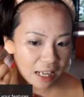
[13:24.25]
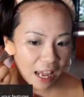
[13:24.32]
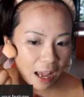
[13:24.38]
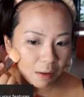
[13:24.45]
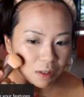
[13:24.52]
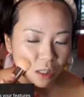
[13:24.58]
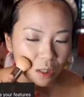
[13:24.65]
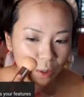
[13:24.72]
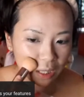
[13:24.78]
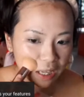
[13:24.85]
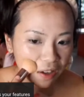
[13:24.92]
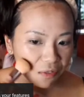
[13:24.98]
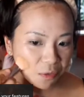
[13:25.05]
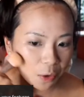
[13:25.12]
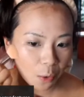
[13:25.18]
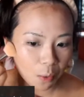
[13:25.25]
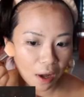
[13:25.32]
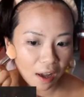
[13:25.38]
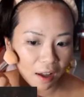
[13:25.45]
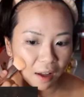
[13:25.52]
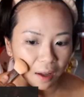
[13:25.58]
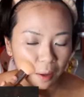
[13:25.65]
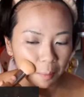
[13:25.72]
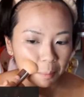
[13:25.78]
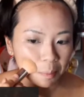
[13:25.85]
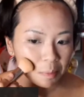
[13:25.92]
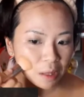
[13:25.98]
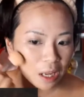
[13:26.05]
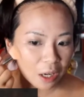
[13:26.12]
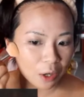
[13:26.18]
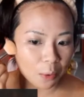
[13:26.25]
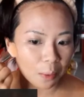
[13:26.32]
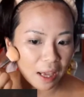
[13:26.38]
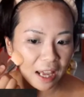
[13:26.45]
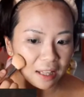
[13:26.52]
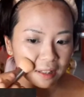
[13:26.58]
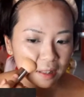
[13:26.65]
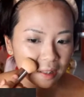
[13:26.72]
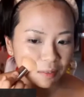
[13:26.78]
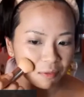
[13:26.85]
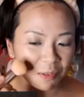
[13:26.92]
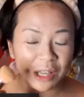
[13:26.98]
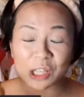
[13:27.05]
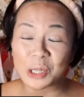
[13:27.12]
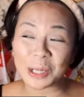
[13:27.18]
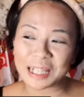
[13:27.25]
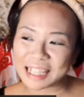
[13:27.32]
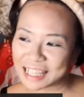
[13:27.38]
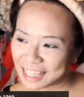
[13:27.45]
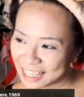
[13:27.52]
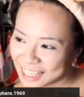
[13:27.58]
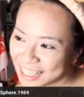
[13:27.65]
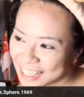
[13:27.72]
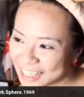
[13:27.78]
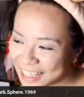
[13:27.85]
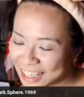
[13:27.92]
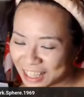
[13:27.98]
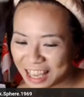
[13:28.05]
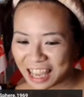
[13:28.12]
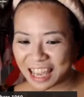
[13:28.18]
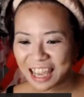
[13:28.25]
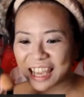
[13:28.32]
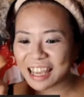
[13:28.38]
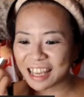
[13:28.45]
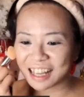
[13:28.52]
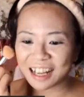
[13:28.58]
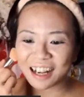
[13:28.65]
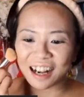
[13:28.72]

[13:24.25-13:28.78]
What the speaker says: It helps to give you create visually, okay,